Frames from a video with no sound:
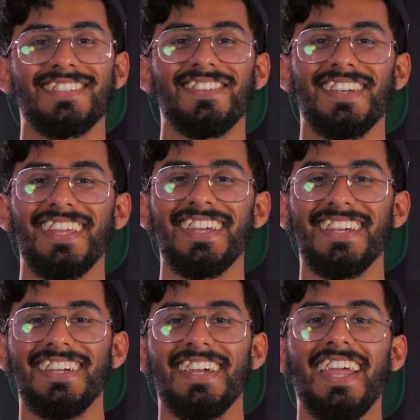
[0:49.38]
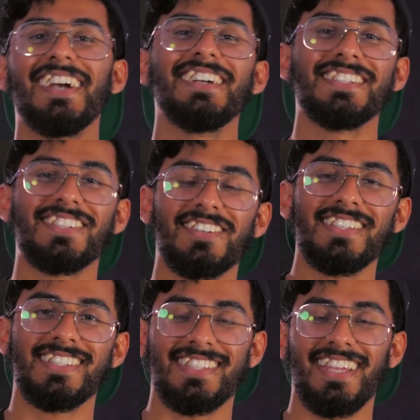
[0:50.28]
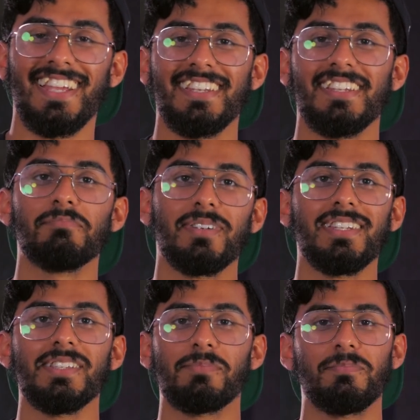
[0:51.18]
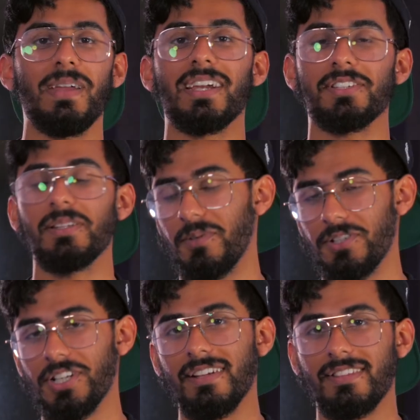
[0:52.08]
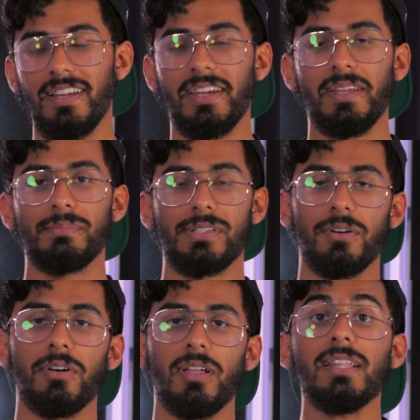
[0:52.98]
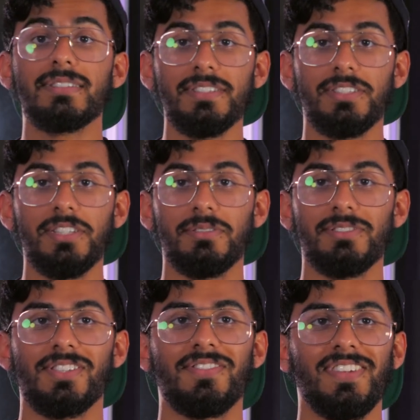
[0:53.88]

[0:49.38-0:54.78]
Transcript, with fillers: That's funny. Aaron just raised his hand, but he's actually more jacked than I am. So let's continue with this